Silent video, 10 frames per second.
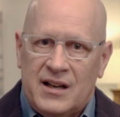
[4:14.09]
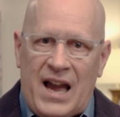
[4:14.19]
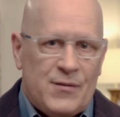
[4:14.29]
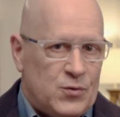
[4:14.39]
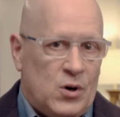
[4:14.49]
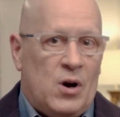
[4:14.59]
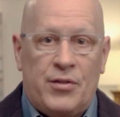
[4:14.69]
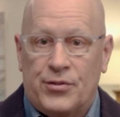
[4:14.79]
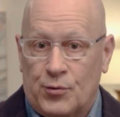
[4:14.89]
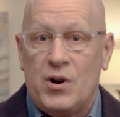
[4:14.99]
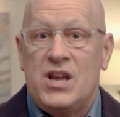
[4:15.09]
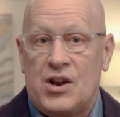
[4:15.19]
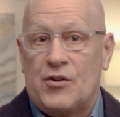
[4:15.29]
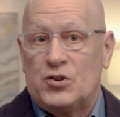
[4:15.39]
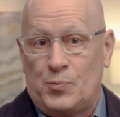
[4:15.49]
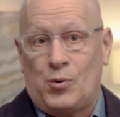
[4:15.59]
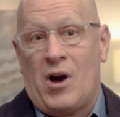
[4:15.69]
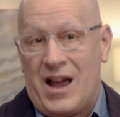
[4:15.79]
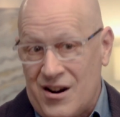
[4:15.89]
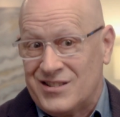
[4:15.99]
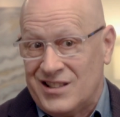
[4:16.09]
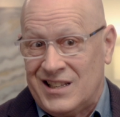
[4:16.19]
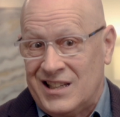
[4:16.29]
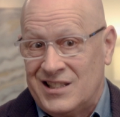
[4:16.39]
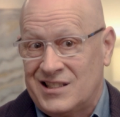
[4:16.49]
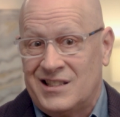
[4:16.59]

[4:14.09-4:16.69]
After all, three years prior to this,